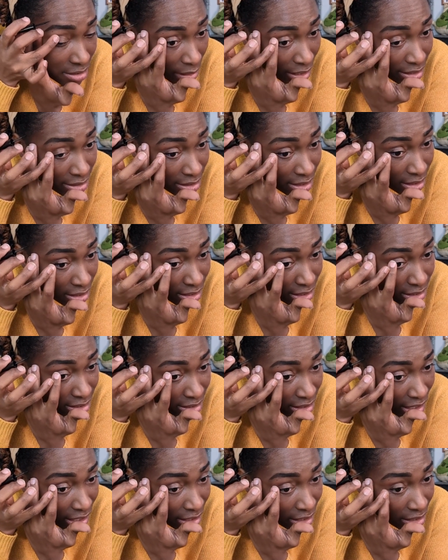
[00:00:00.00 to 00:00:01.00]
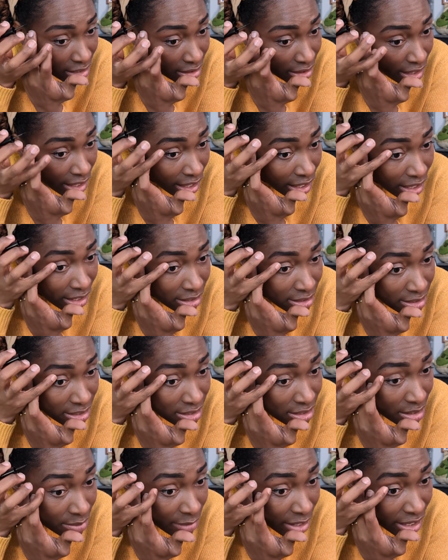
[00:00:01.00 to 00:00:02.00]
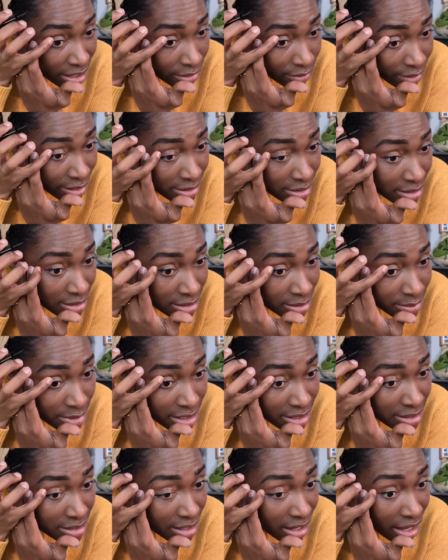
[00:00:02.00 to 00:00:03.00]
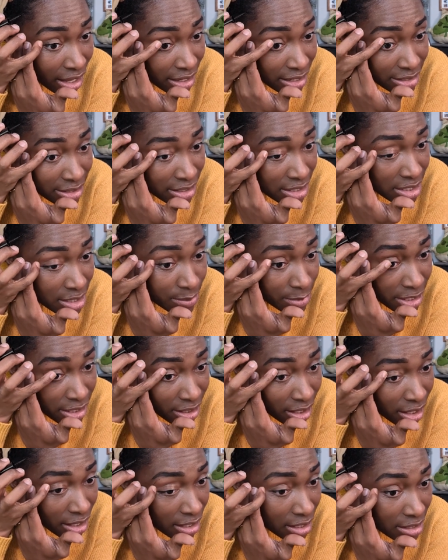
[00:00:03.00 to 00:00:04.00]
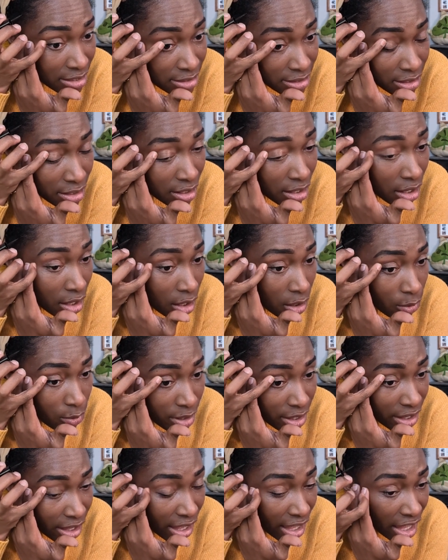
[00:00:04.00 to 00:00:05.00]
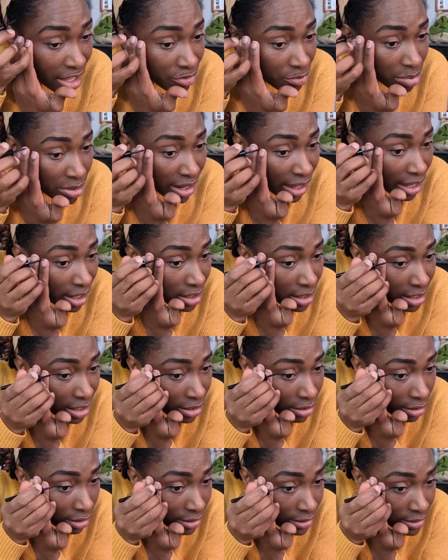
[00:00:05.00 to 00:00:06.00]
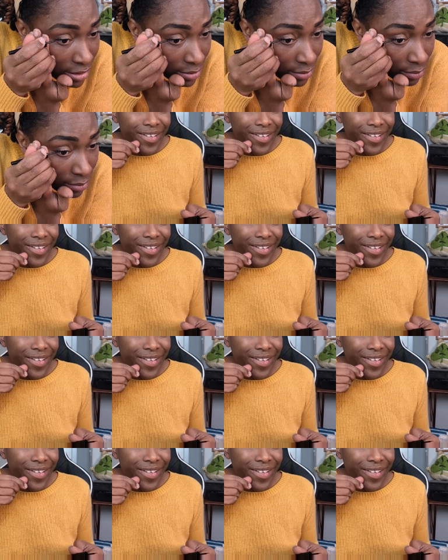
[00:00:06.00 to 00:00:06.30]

basically stated that systematic racism does not exist because we have black leaders.